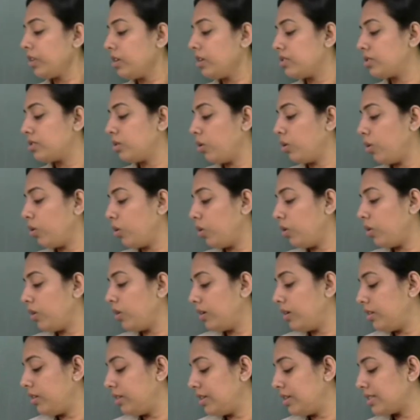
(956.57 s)

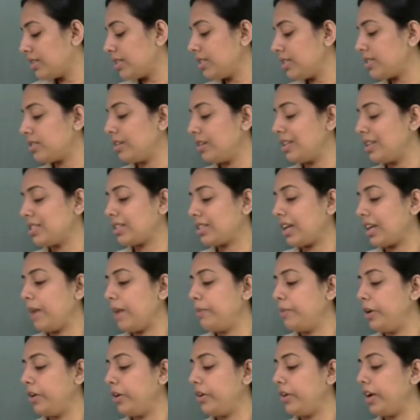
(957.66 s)
So, this is
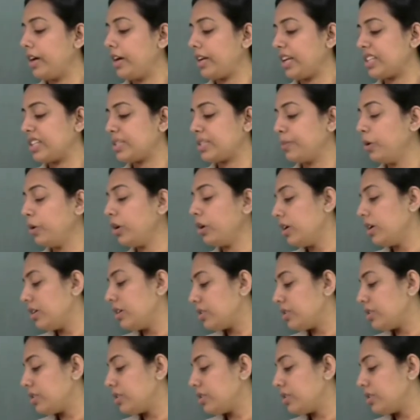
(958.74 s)
described in your textbook.